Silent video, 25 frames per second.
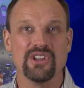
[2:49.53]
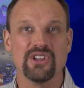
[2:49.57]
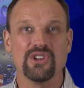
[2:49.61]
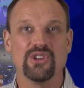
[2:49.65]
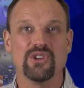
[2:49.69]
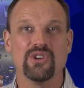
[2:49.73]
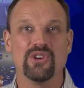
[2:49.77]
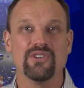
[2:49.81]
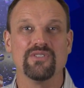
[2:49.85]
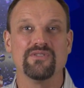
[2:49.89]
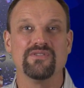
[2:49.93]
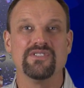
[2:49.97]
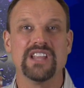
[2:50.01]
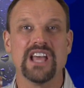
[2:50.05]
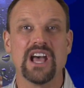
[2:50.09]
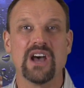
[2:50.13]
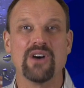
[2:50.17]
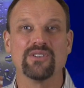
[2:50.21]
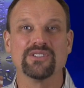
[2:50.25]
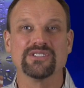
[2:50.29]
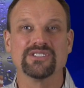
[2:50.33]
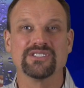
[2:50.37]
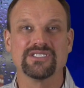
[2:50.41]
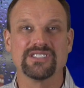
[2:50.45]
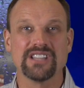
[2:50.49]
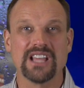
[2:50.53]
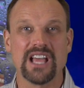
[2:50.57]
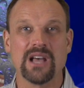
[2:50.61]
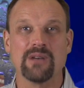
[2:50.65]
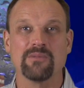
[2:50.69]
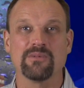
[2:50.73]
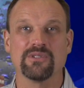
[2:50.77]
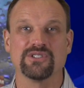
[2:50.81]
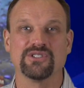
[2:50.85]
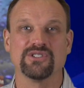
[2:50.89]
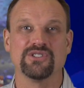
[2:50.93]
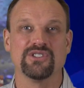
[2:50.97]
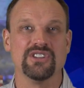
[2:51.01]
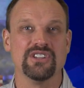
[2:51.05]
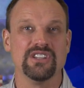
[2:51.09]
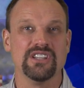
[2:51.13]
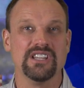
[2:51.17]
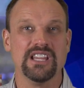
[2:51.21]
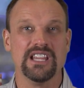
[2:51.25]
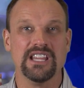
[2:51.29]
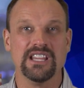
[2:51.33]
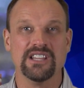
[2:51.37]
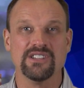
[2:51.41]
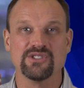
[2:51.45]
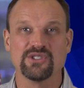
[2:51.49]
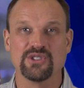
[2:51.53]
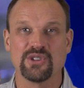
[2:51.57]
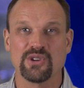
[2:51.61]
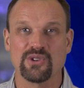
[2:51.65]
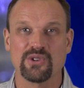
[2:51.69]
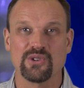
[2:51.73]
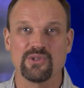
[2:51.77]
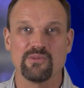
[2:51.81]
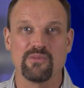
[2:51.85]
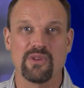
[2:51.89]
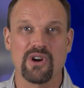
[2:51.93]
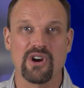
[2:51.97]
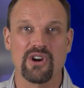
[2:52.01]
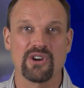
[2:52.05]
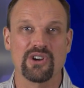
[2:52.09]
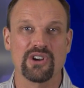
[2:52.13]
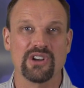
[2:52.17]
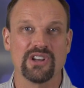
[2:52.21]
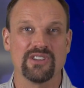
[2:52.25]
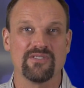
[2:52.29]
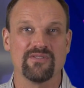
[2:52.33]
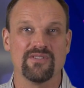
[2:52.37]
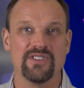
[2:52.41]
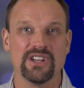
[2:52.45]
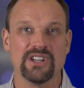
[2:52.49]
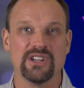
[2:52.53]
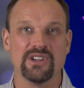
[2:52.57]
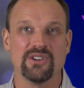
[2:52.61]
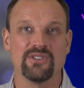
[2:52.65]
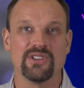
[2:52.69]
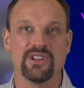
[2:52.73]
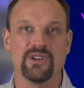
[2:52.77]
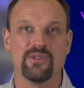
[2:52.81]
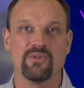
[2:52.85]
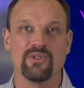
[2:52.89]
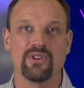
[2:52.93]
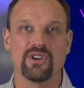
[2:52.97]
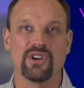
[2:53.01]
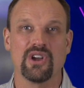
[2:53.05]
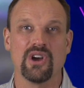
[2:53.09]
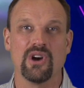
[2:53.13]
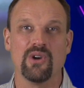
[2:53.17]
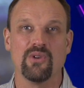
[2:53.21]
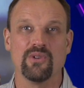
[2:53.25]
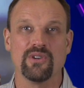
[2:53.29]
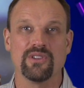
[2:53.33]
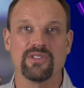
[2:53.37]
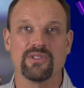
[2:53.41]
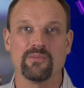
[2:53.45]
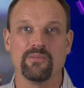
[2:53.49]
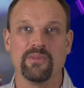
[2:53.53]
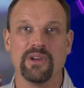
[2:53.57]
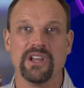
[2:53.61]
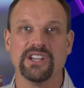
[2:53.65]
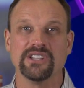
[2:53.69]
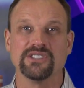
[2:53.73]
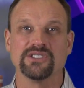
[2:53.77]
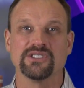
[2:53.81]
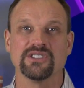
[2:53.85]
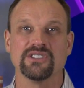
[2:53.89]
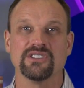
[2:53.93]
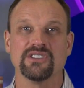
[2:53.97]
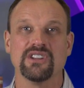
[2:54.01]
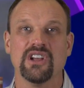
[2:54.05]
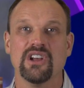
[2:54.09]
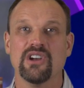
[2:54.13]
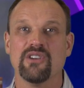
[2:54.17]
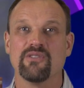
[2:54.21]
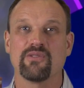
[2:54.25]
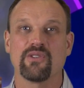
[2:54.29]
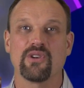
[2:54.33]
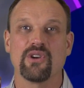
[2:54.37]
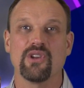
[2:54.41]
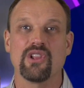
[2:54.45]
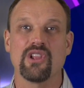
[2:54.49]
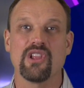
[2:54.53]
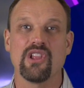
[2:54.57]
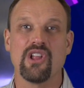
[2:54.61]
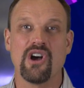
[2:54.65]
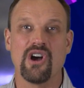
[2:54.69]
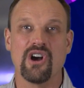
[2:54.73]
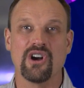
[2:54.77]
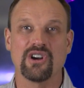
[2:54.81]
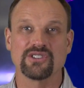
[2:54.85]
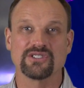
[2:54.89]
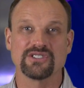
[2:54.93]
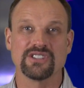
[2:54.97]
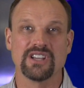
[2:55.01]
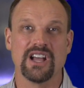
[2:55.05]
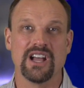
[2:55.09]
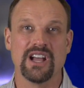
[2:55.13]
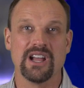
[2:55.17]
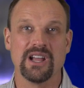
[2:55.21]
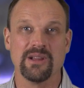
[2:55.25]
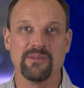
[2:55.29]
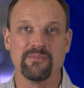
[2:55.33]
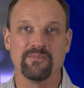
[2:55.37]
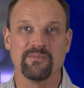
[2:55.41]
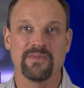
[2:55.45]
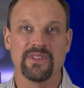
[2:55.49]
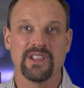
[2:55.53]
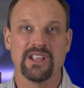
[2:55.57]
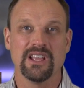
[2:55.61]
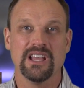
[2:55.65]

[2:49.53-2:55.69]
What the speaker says: you have now established an internal marketing video that will go with the patient for a long time.